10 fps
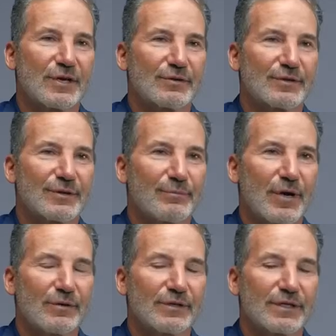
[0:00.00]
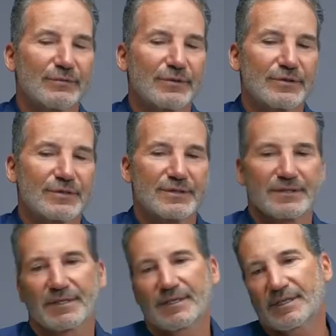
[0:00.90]
the owner of the boat. He
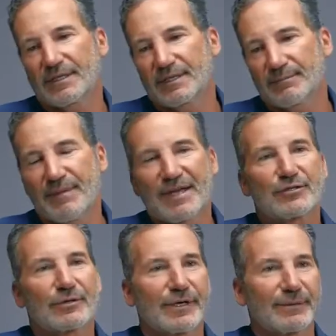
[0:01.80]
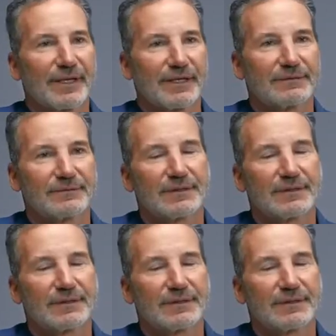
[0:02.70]
was mentoring me.